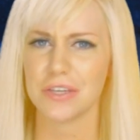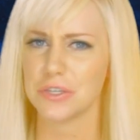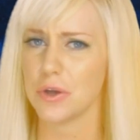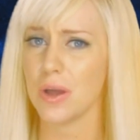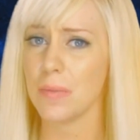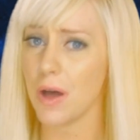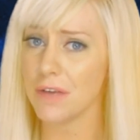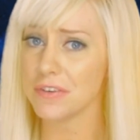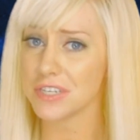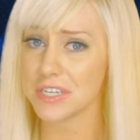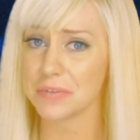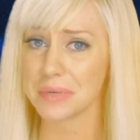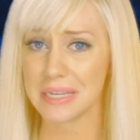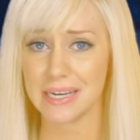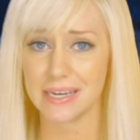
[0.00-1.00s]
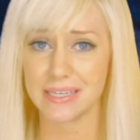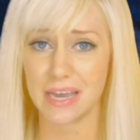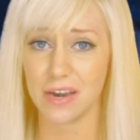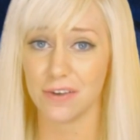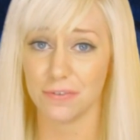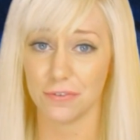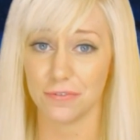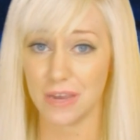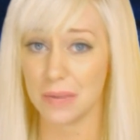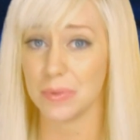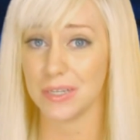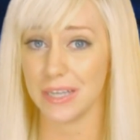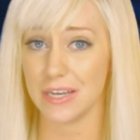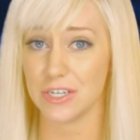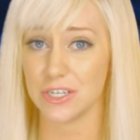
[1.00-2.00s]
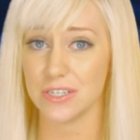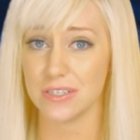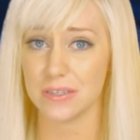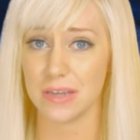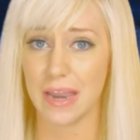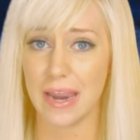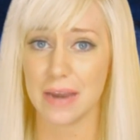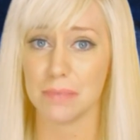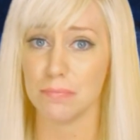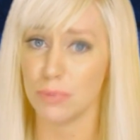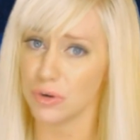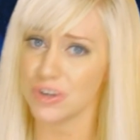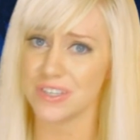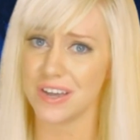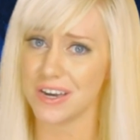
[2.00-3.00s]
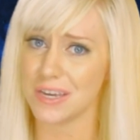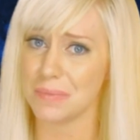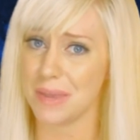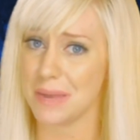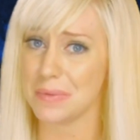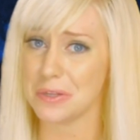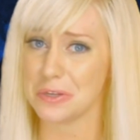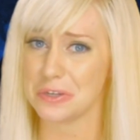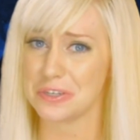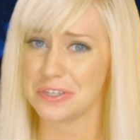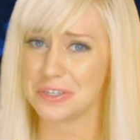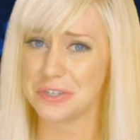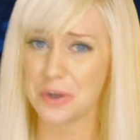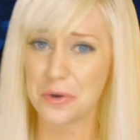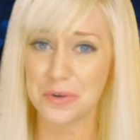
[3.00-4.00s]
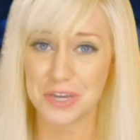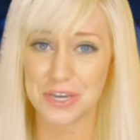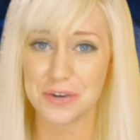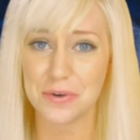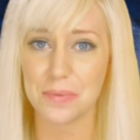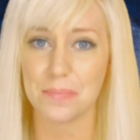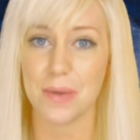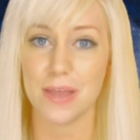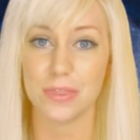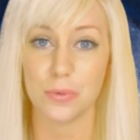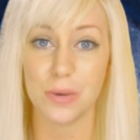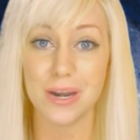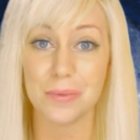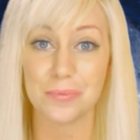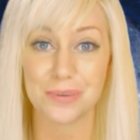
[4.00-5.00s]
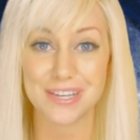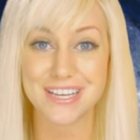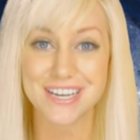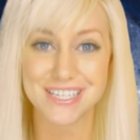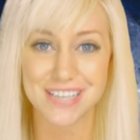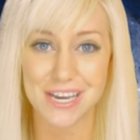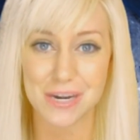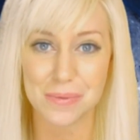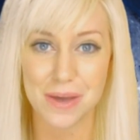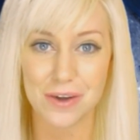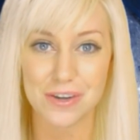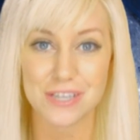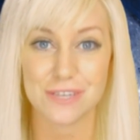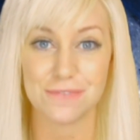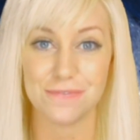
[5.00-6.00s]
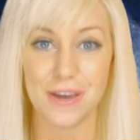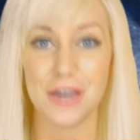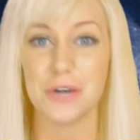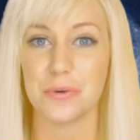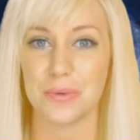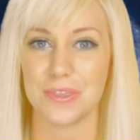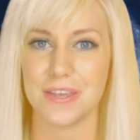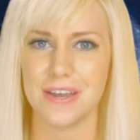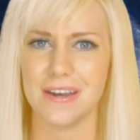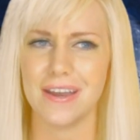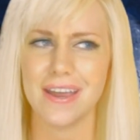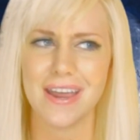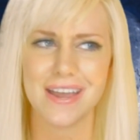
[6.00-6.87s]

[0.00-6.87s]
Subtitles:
So I'm obviously really excited for Fable Legends, and Murasaki Baby looks so cute, but the one I'm really excited about is Fighter Within.